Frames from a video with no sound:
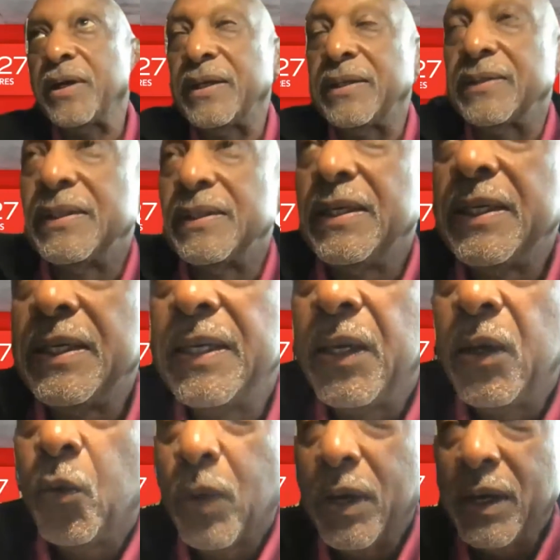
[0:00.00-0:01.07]
Sure.
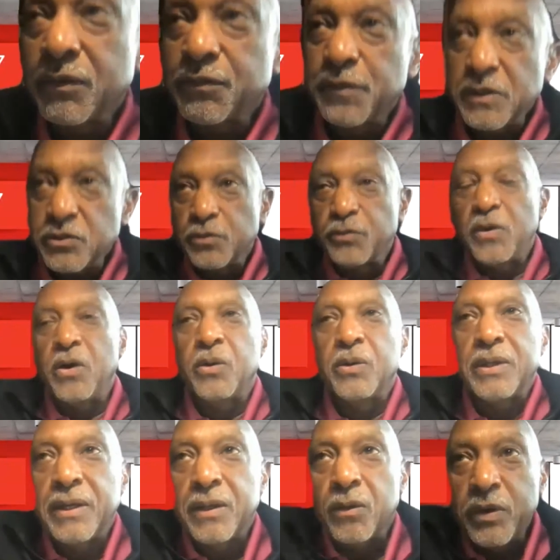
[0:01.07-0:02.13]
Well, first of
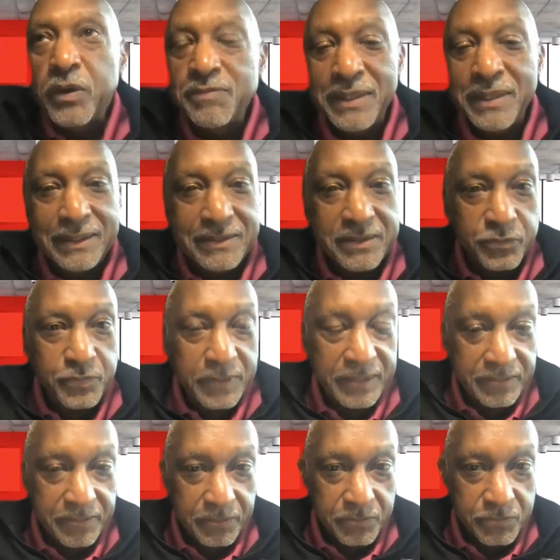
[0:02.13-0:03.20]
all, we've been at this for
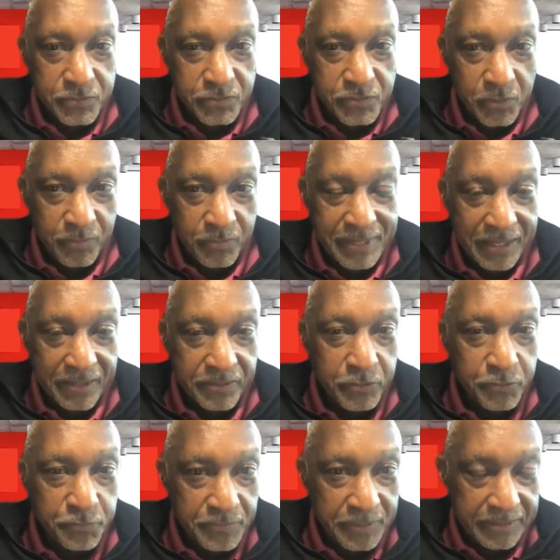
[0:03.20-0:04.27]
8 years, so we've got a
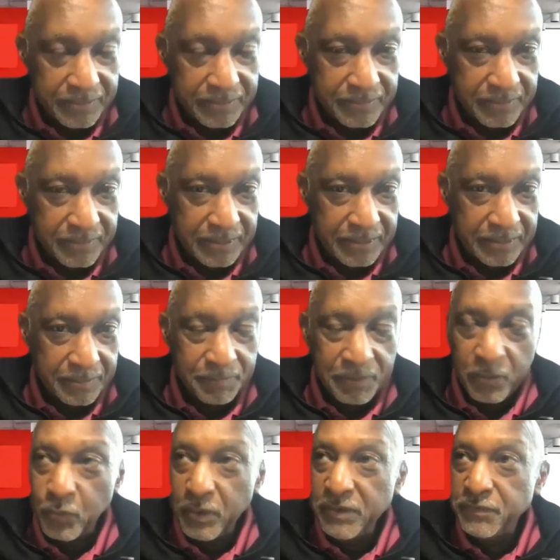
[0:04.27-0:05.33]
new fund,
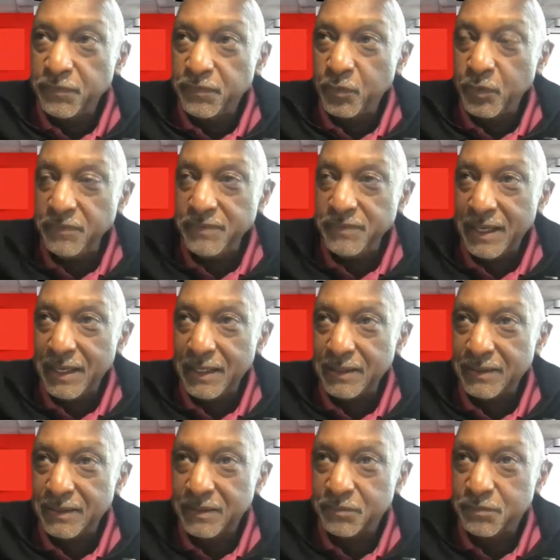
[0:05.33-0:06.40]
but we've got
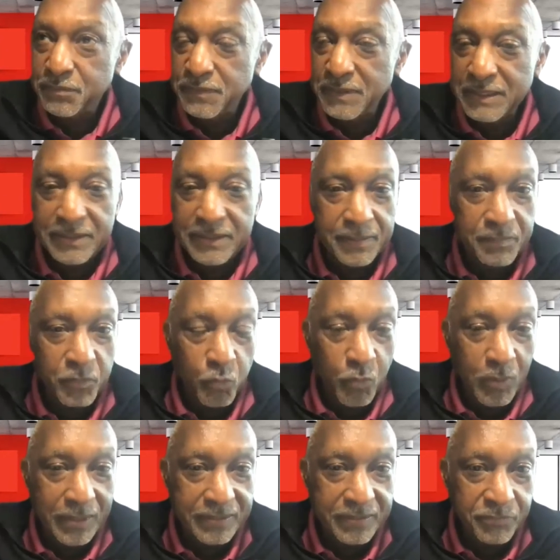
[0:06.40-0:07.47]
a fund number
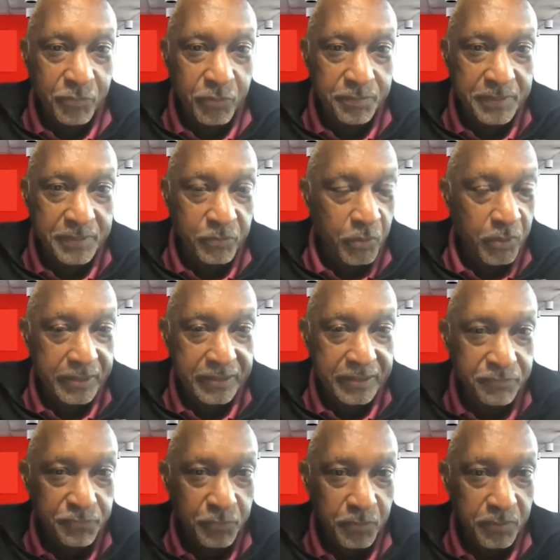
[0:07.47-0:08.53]
1 that we've been working
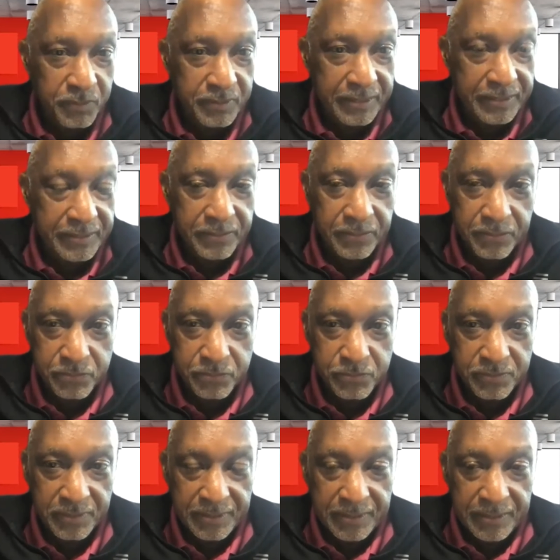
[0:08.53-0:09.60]
for 8 years,
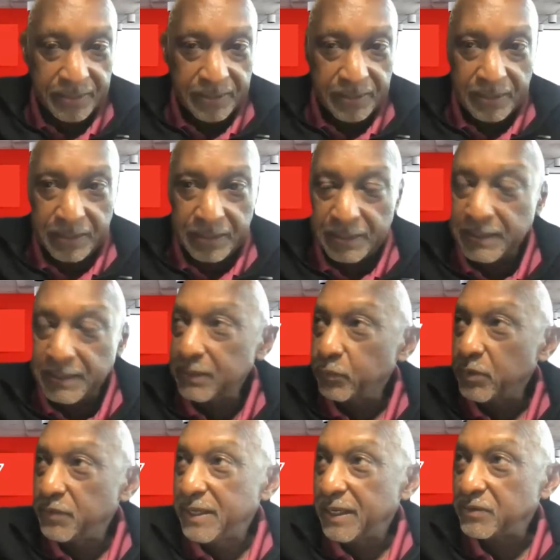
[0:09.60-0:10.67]
and
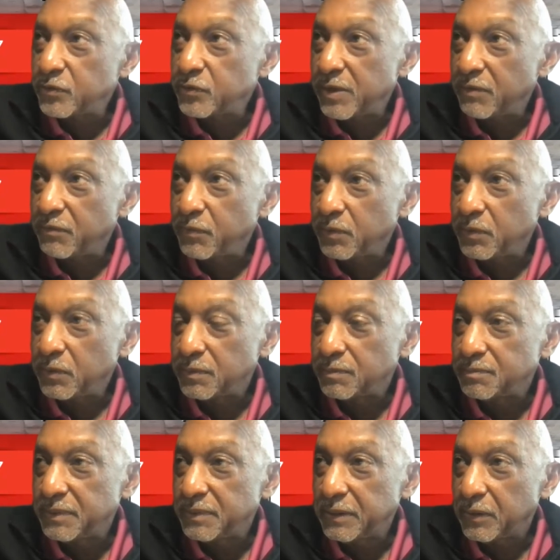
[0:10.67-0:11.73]
we've got several,
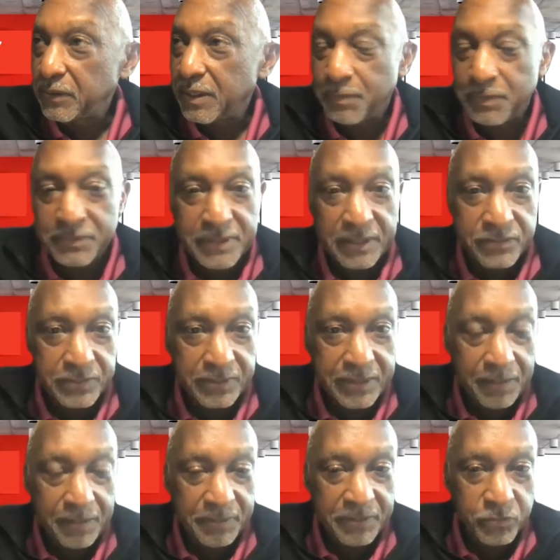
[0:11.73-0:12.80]
a couple dozen
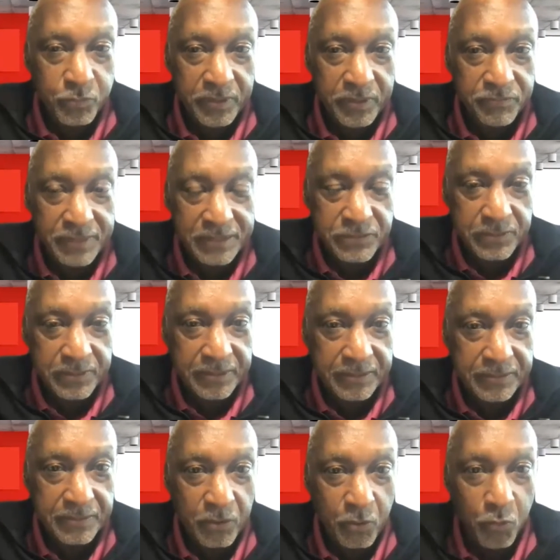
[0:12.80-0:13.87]
companies we invested
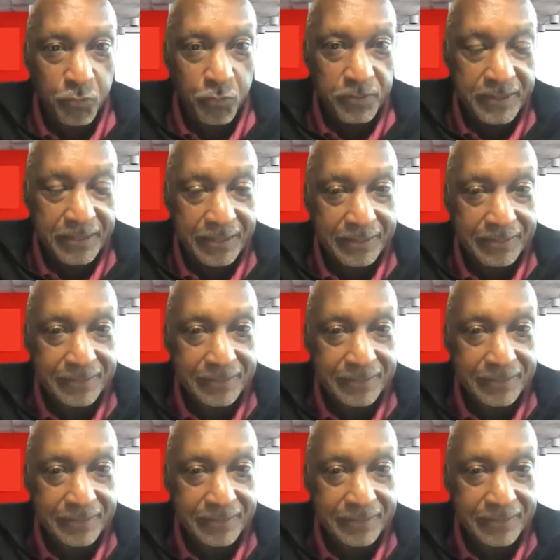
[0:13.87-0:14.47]
in over that.